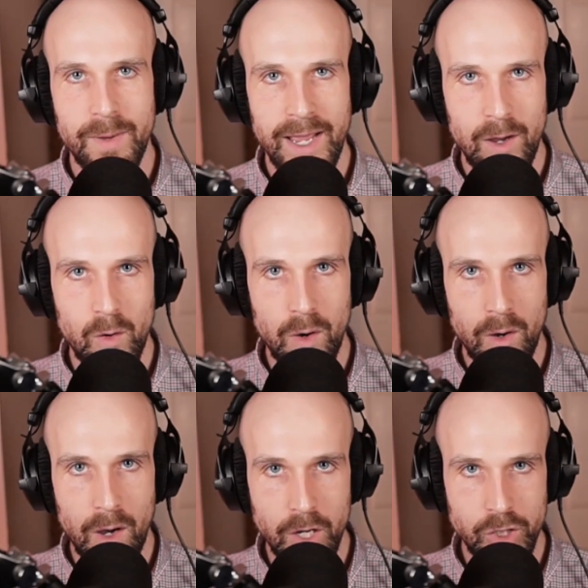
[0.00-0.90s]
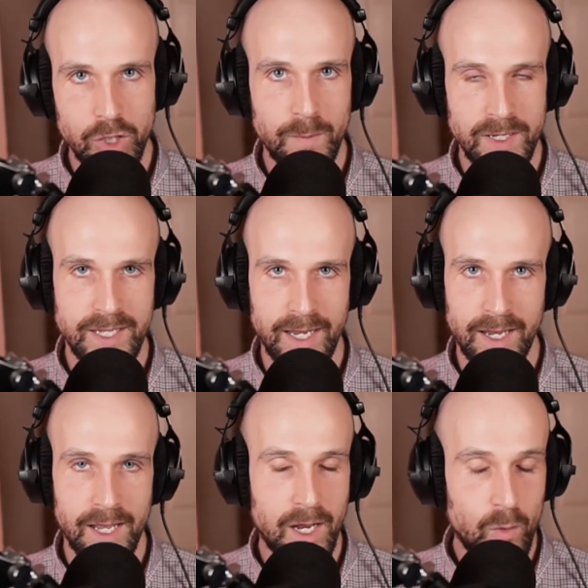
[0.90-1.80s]
me how I should be saying
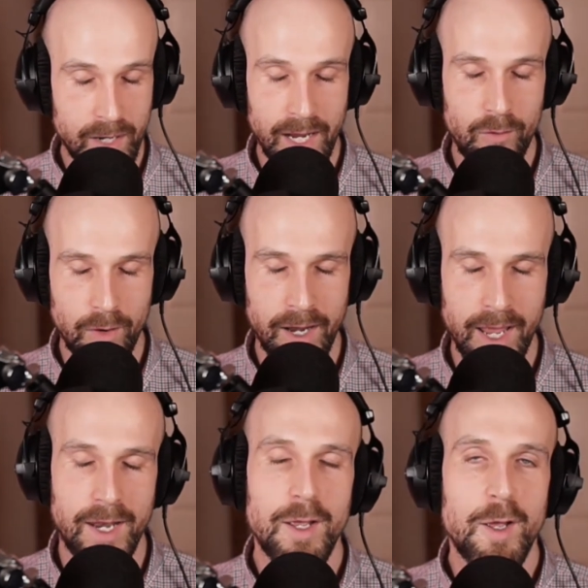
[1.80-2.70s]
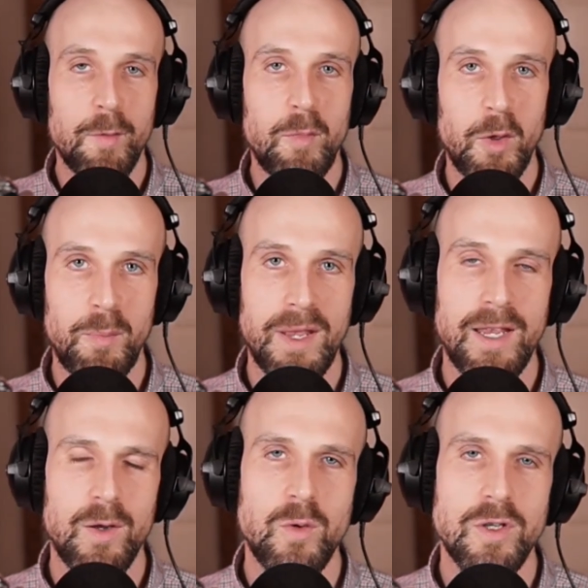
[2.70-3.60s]
it, and I will get it wrong again, but
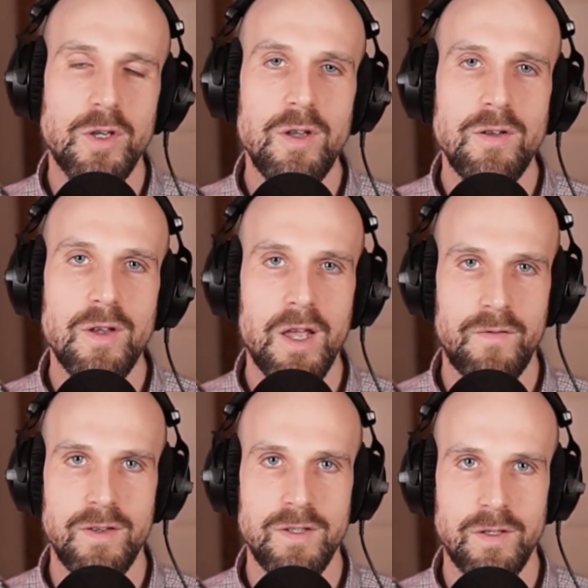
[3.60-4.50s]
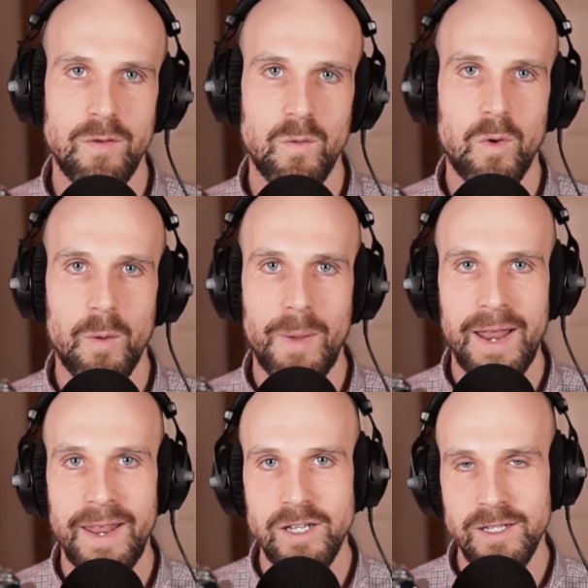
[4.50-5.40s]
B, also could you dive into what
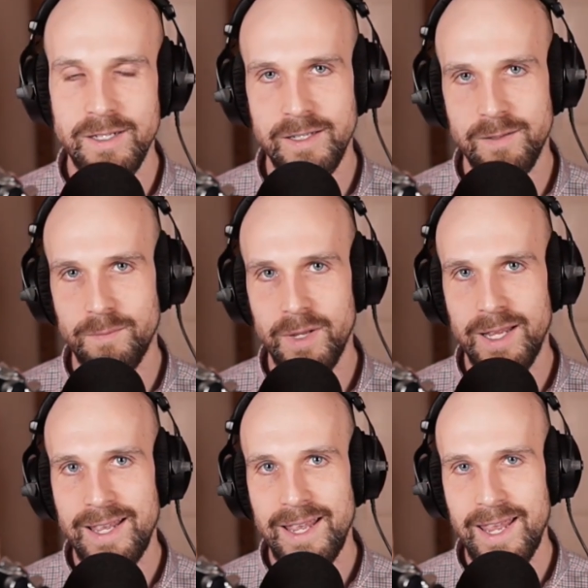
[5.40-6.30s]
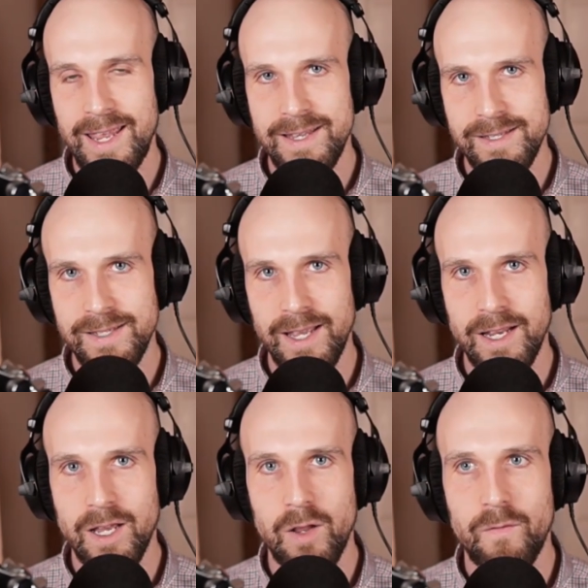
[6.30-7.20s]
Pan-agentialism is and
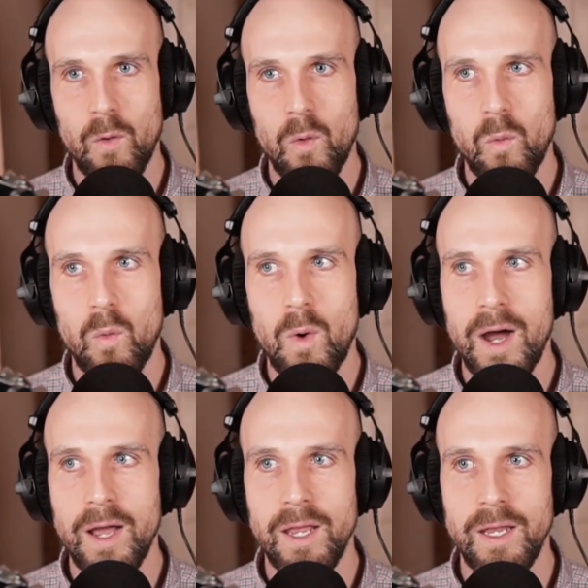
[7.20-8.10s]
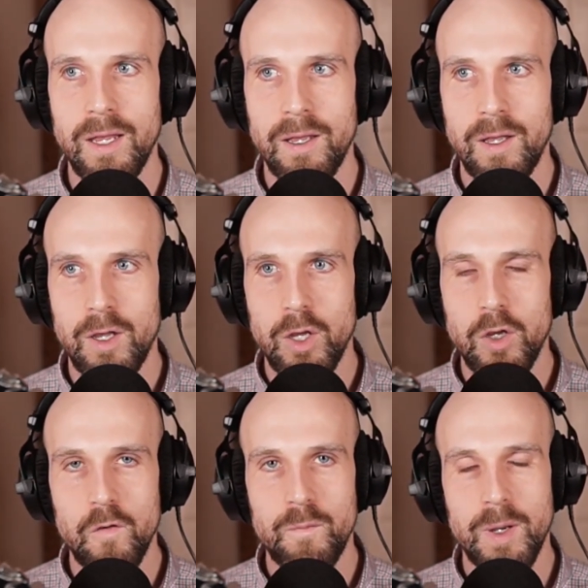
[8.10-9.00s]
kind of why
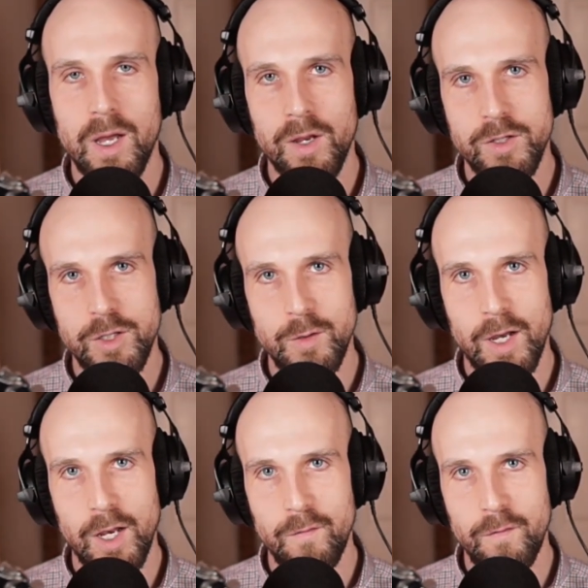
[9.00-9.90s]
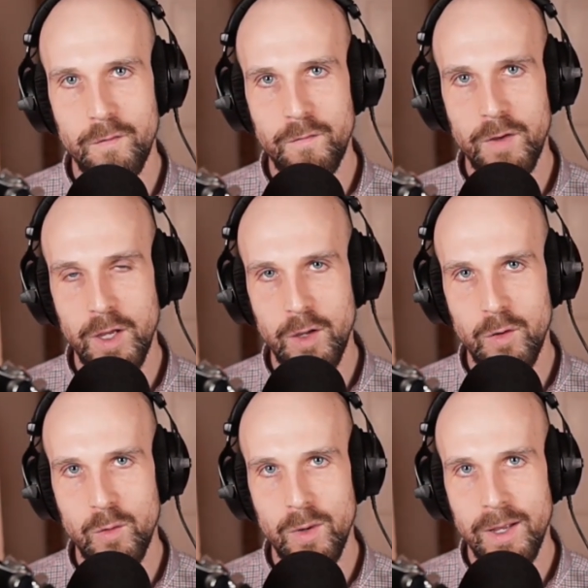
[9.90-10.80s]
you've begun to kind of
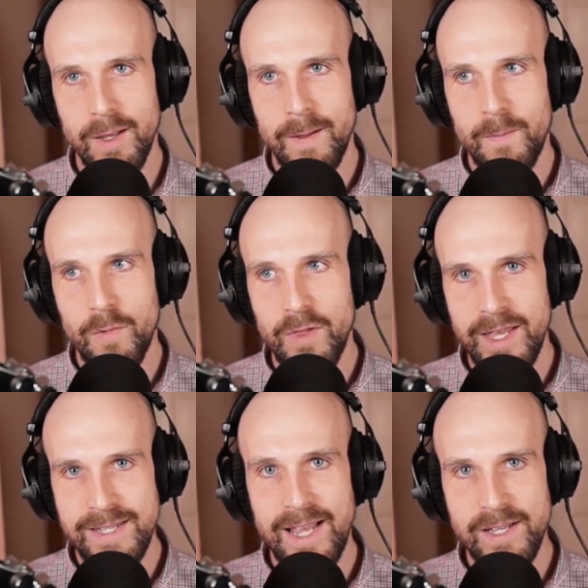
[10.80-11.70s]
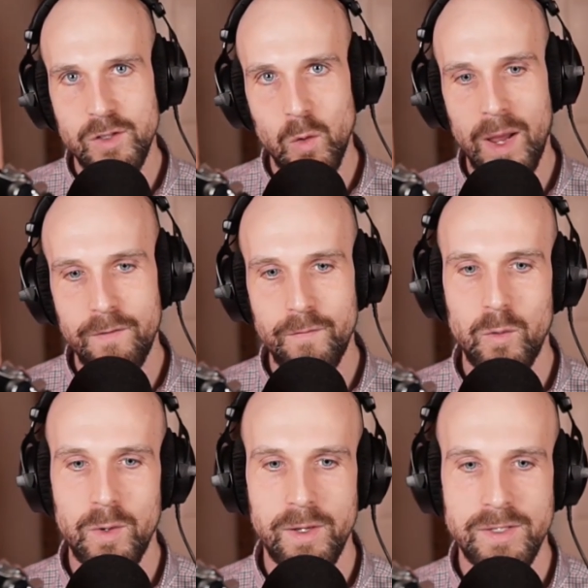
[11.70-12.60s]
view this as the way
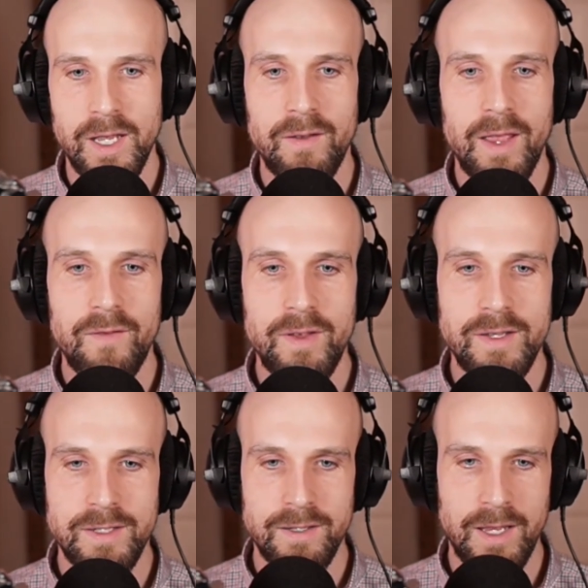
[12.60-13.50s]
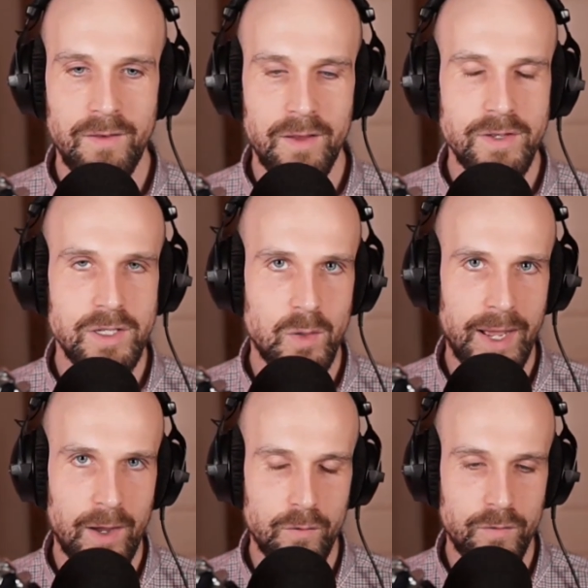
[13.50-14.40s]
forwards? If it's still
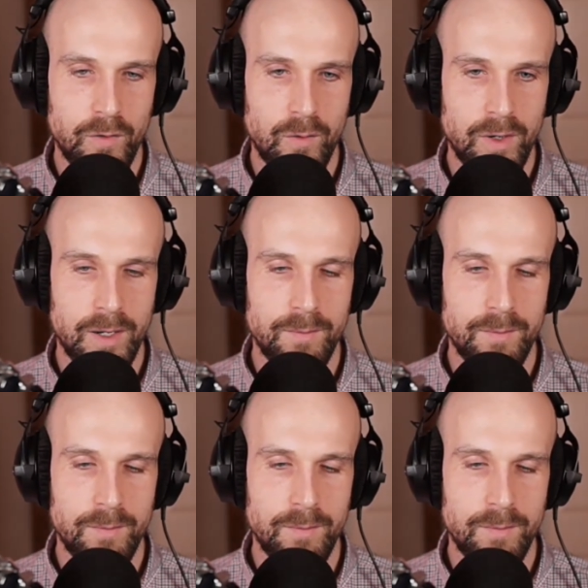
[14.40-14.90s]
helpful,